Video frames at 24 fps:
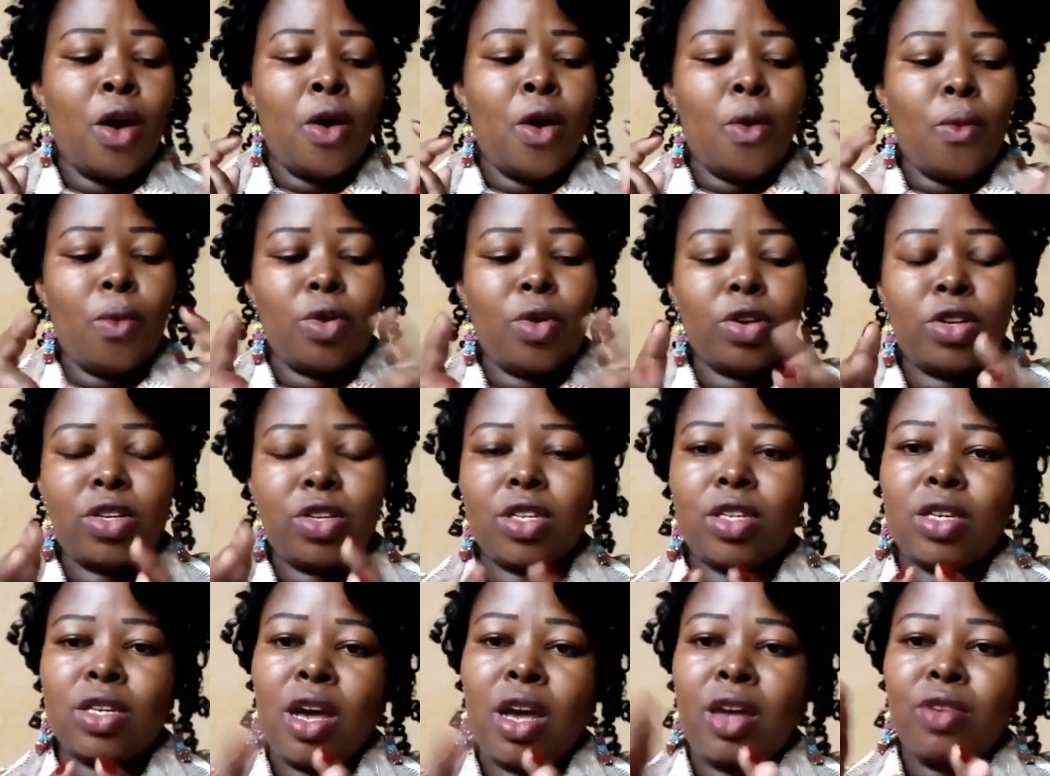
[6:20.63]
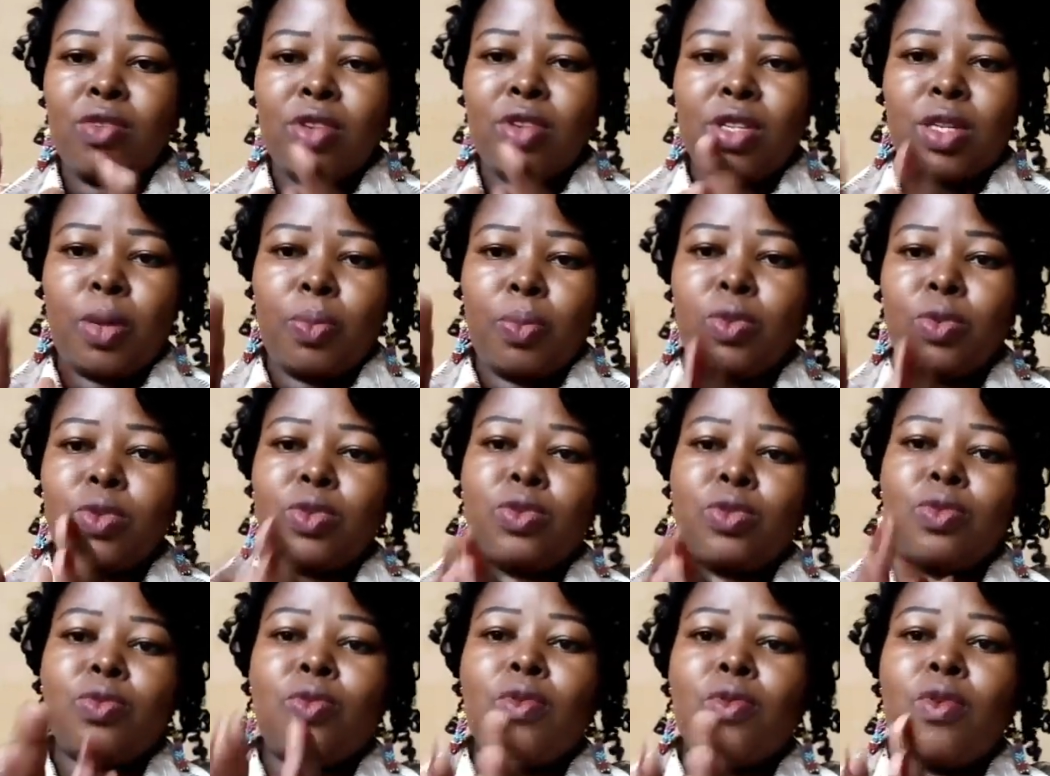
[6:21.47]
what you're supposed
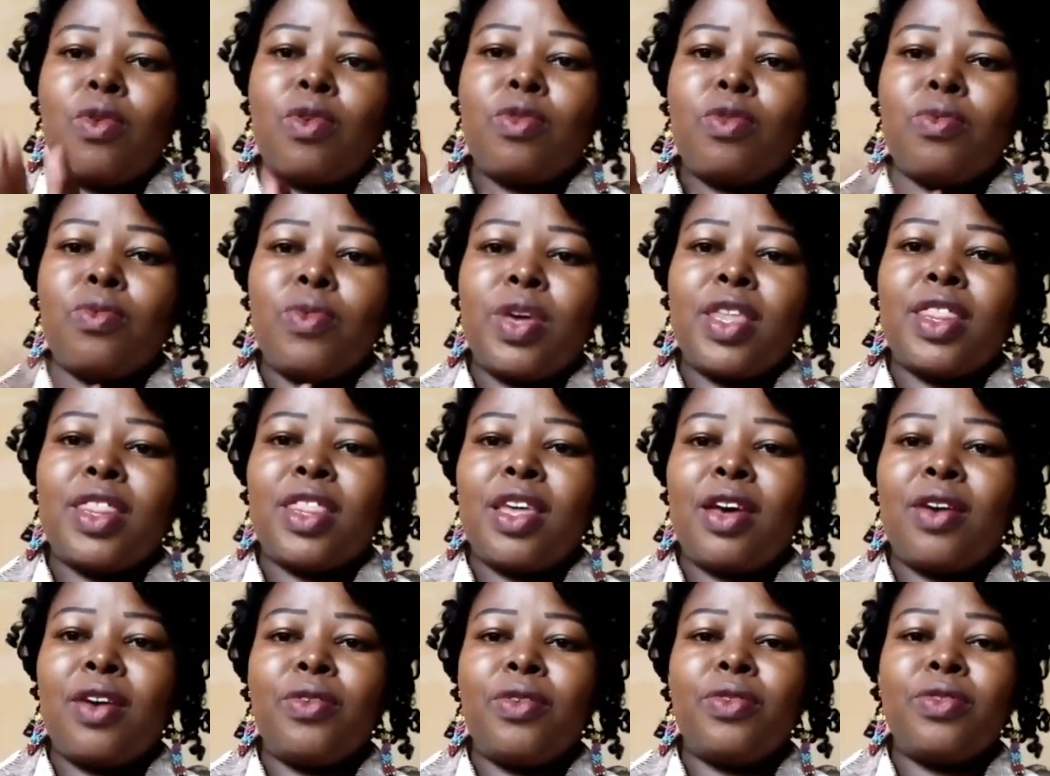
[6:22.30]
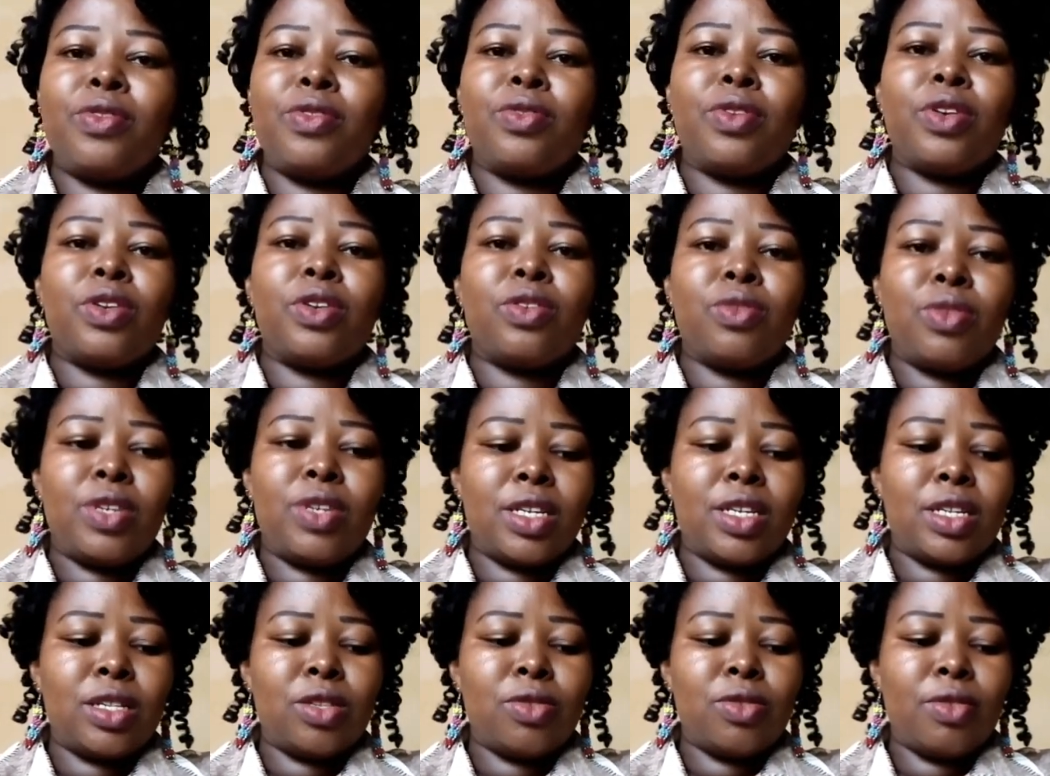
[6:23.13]
to go on with, or your
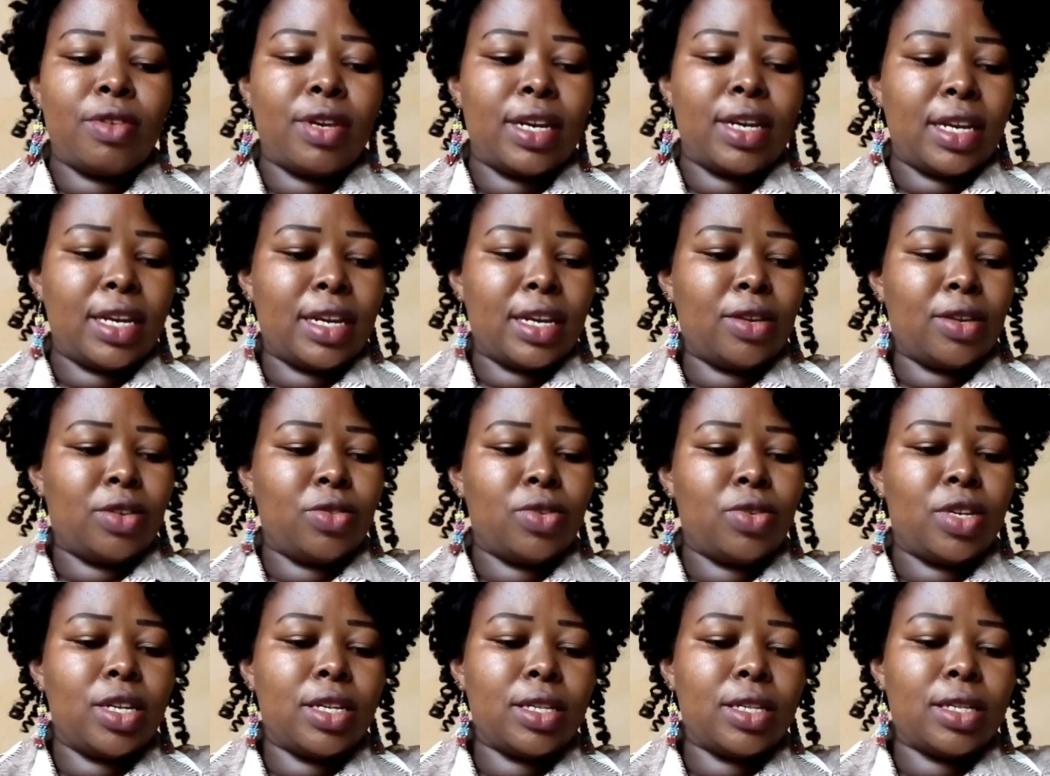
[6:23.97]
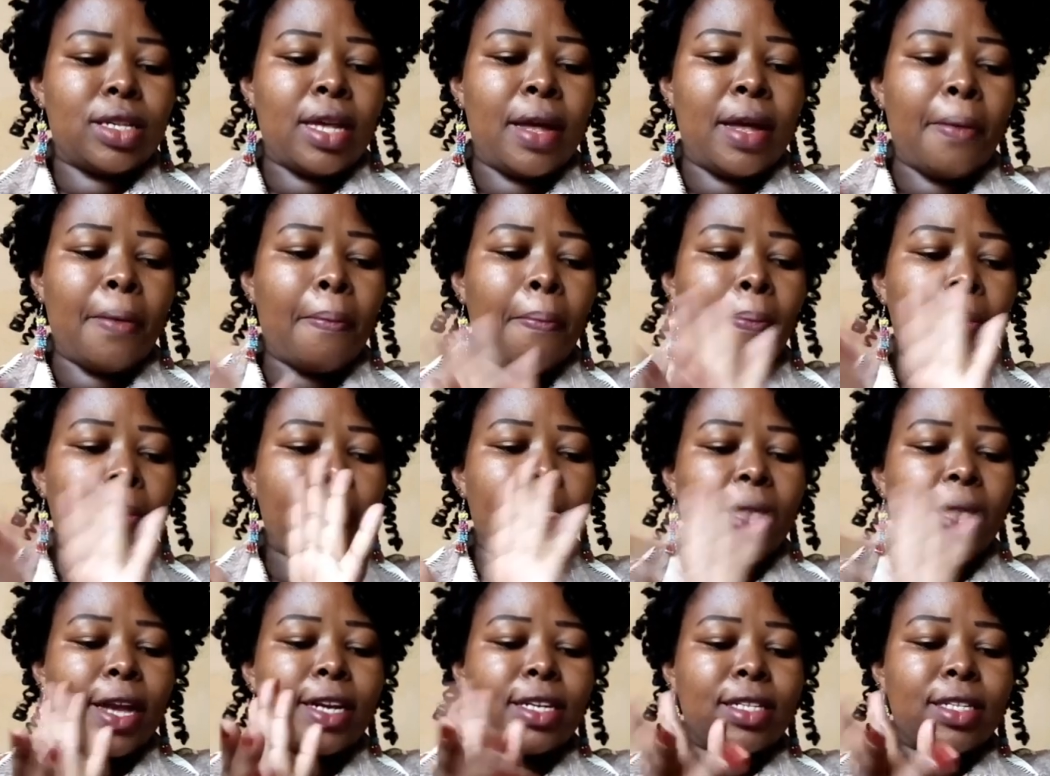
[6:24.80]
duties, your daily duties.
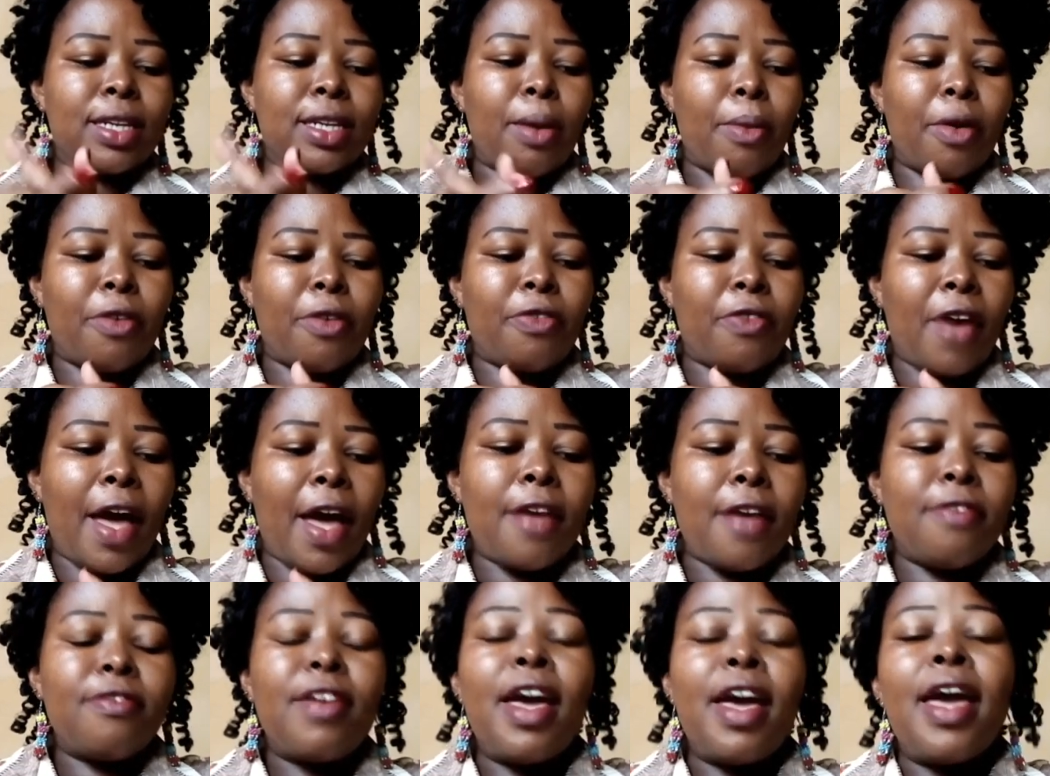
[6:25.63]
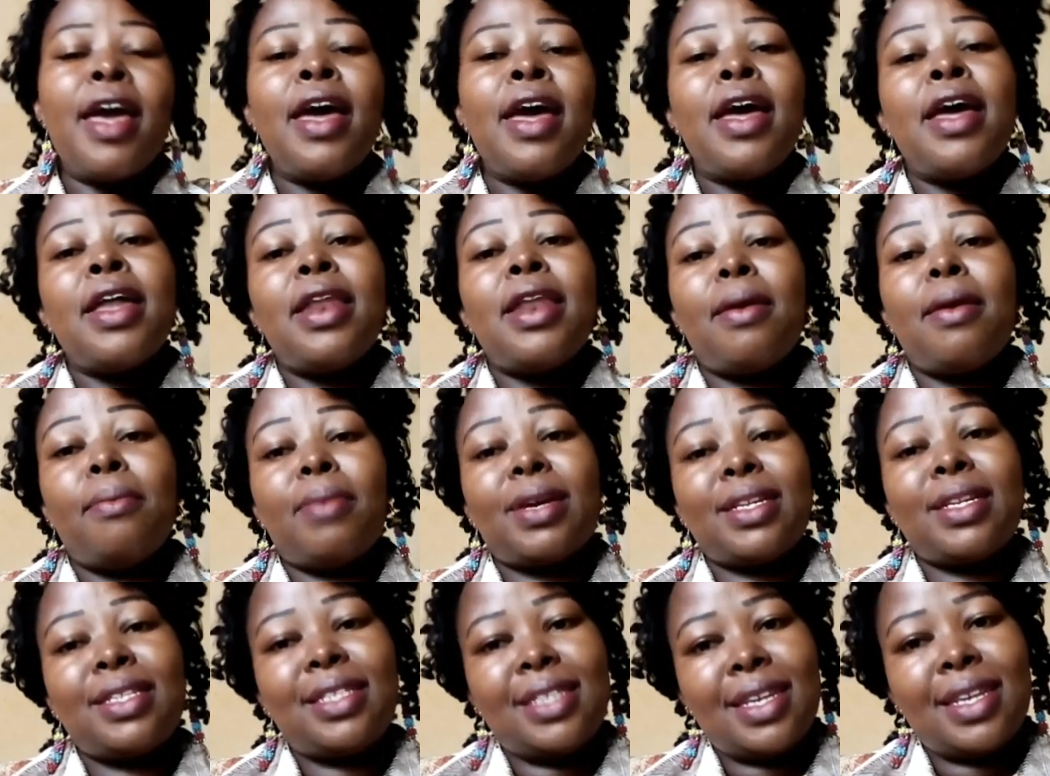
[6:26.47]
That is number 5.
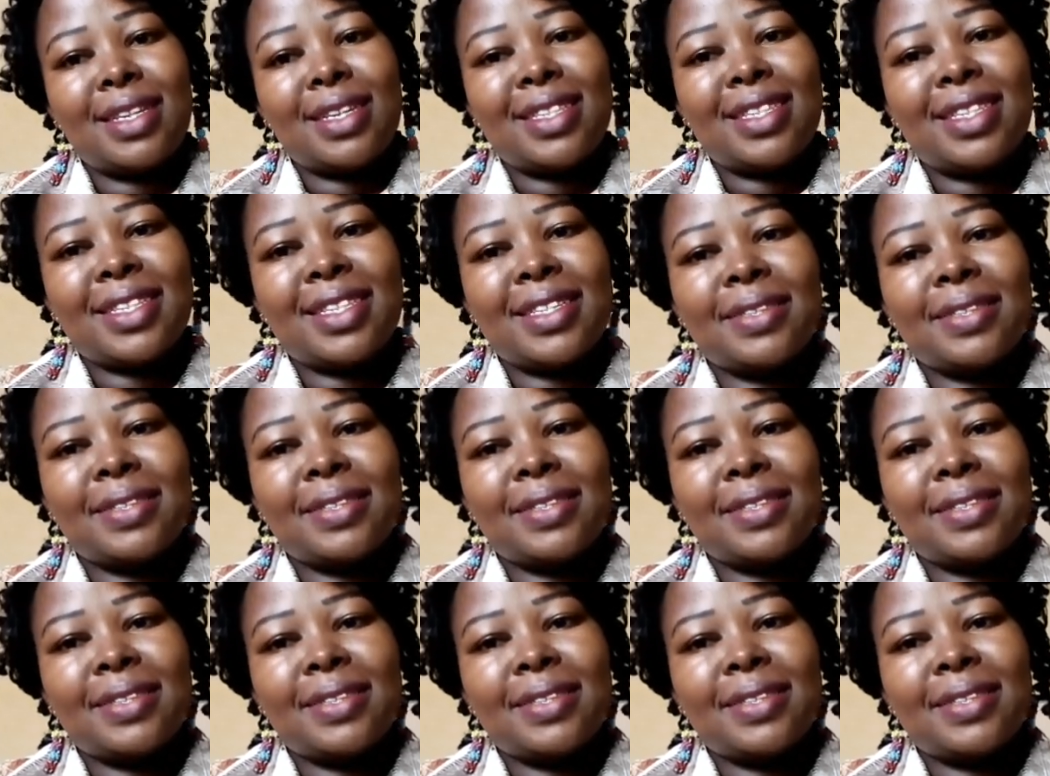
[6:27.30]
Number 6,